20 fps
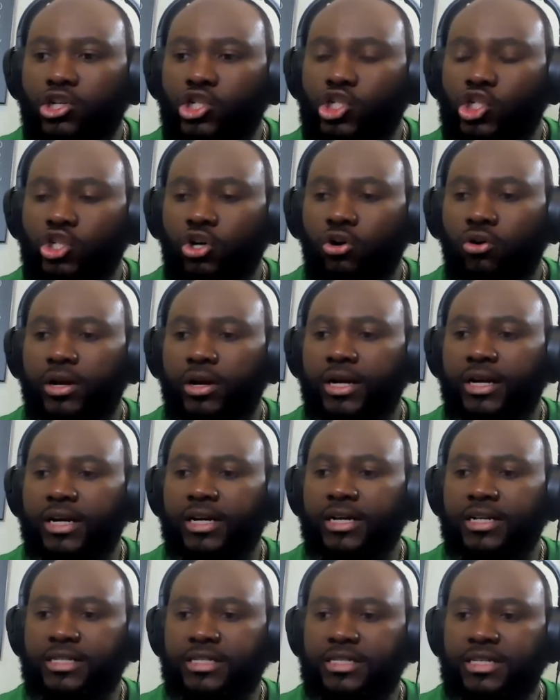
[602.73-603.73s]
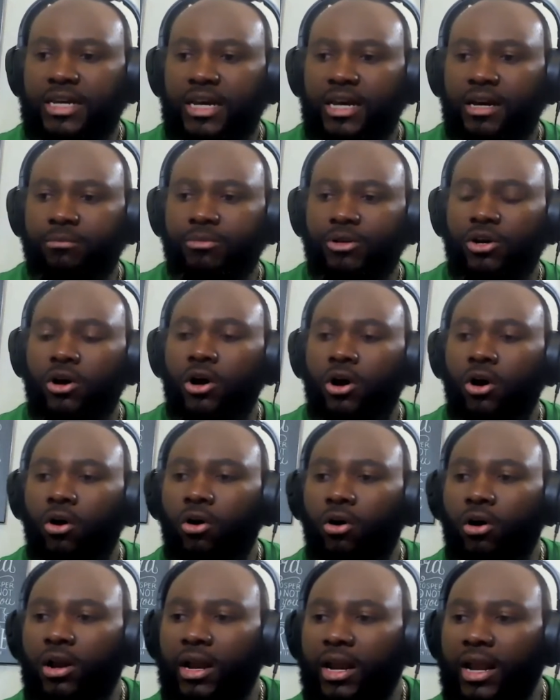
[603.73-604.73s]
or showing contempt
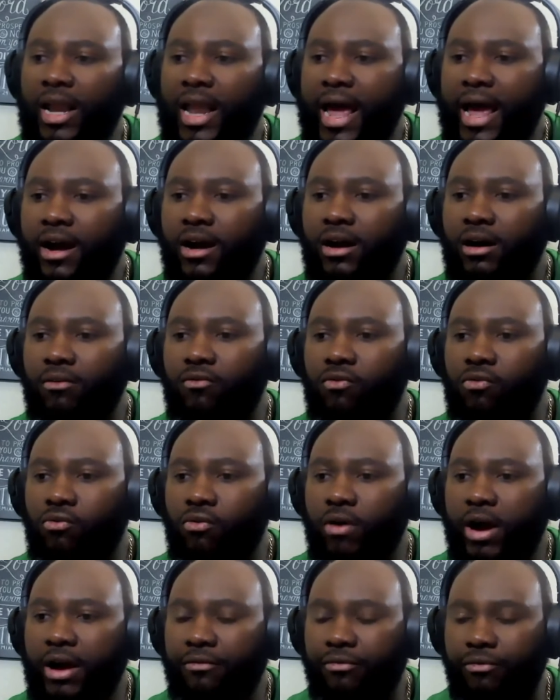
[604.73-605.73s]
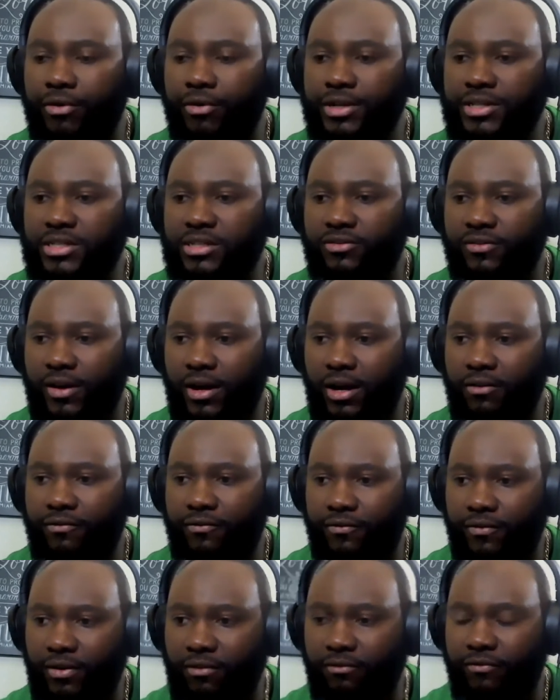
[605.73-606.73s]
or lack of reverence
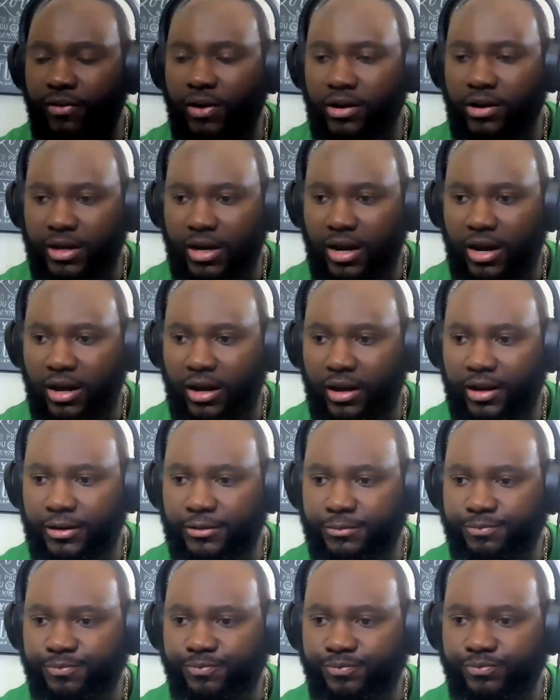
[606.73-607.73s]
of, for God.